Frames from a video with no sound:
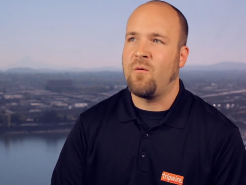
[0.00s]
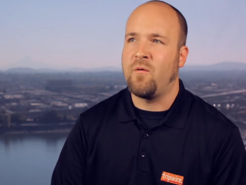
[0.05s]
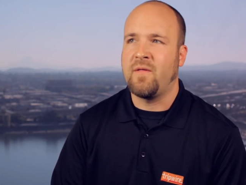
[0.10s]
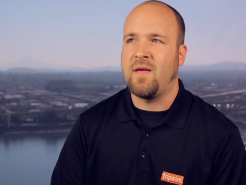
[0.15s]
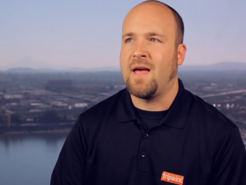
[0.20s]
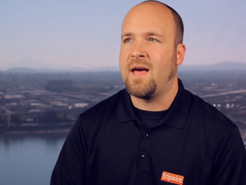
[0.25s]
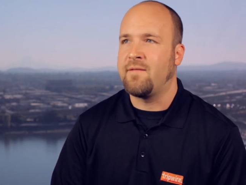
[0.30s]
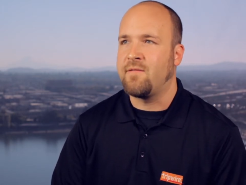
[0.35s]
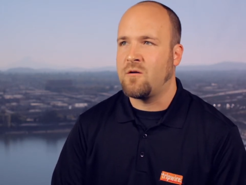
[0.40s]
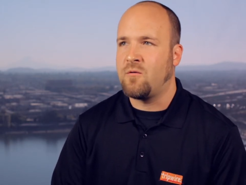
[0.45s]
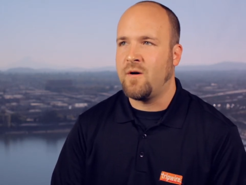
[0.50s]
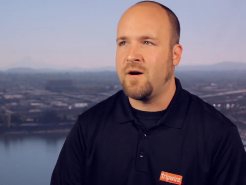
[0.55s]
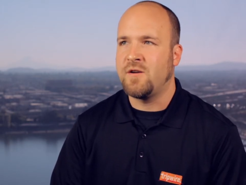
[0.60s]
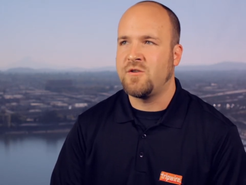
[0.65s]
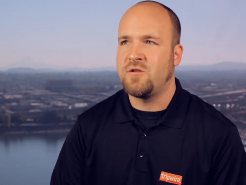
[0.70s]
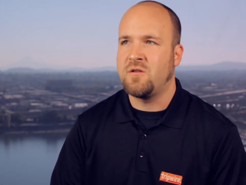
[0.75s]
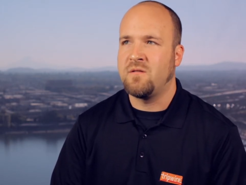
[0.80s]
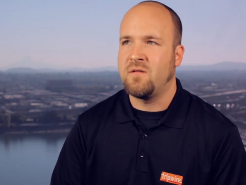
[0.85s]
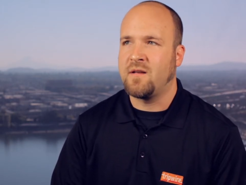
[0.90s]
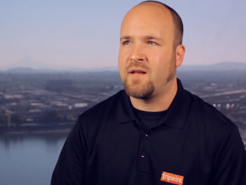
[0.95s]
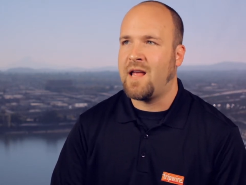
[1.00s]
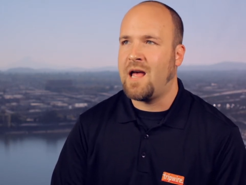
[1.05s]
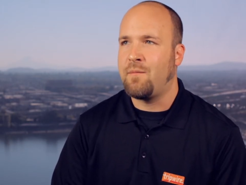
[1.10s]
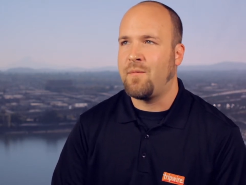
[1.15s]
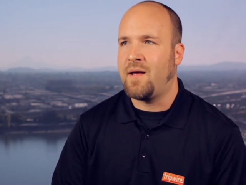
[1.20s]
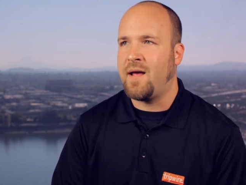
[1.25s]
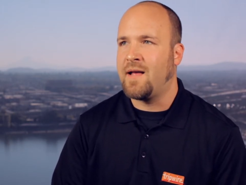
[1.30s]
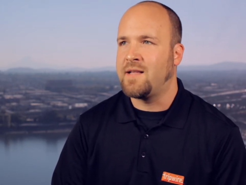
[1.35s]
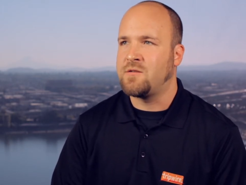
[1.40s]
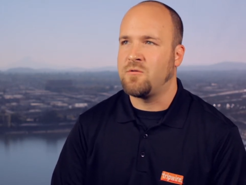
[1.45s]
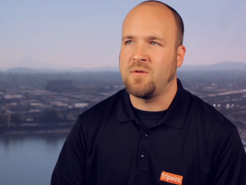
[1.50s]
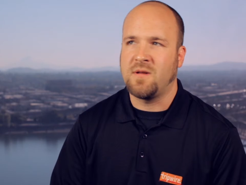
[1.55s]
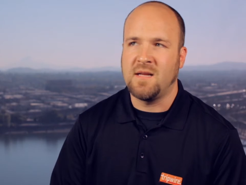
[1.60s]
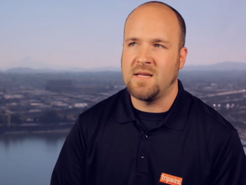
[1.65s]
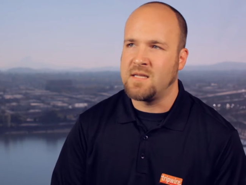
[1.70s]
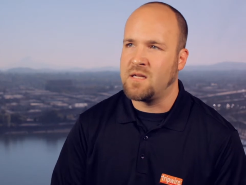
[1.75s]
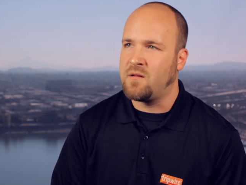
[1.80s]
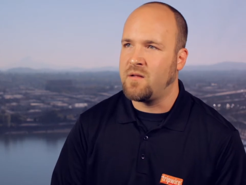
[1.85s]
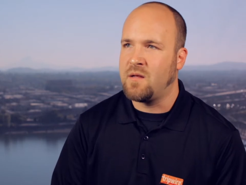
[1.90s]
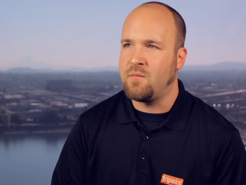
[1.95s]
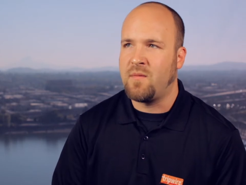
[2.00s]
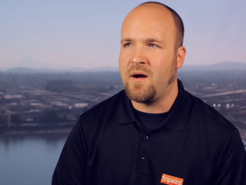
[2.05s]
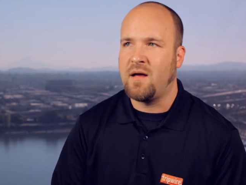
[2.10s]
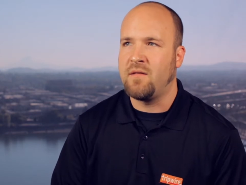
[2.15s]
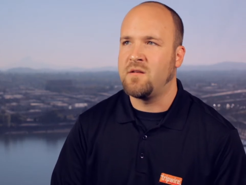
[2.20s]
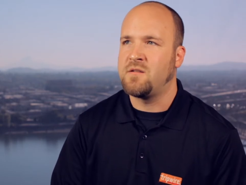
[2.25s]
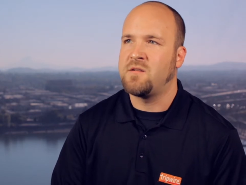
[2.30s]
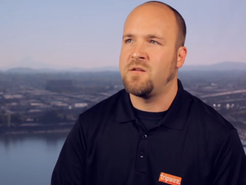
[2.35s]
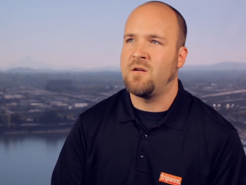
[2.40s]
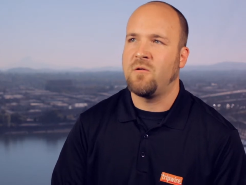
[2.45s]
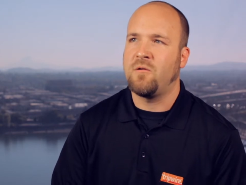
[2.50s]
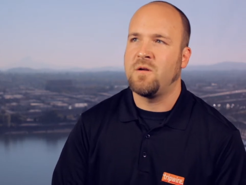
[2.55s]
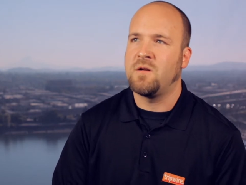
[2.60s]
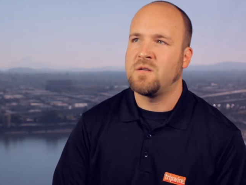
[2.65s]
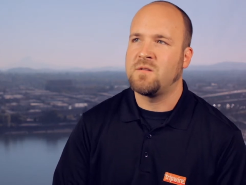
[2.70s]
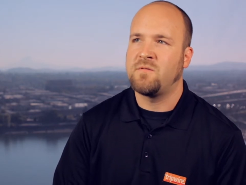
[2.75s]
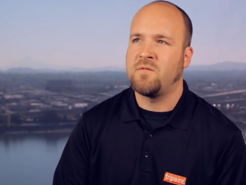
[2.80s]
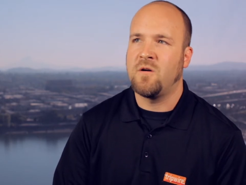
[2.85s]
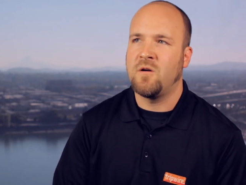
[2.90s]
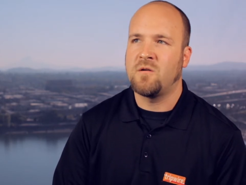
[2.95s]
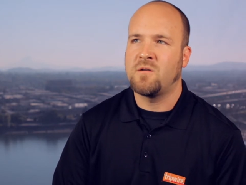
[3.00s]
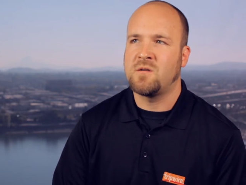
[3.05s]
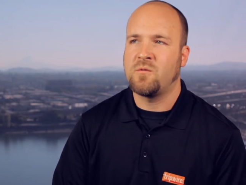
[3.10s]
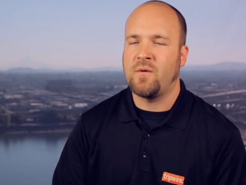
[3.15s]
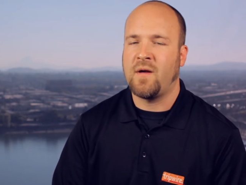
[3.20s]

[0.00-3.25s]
When they have a question that can't be answered easily by the Sirius folks,